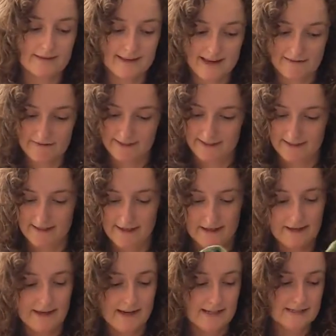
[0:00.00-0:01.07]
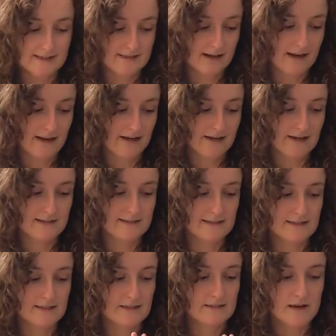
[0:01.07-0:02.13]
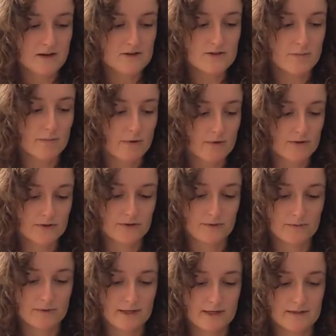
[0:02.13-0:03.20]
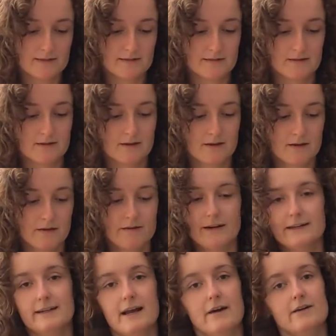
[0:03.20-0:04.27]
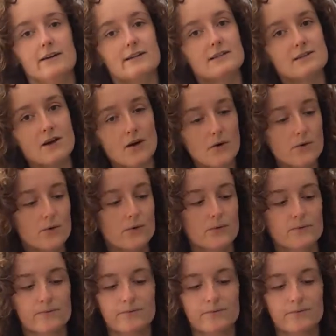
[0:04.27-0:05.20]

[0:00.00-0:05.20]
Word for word: Definitely. It's like, it's, this is such a personal piece right now. It's so.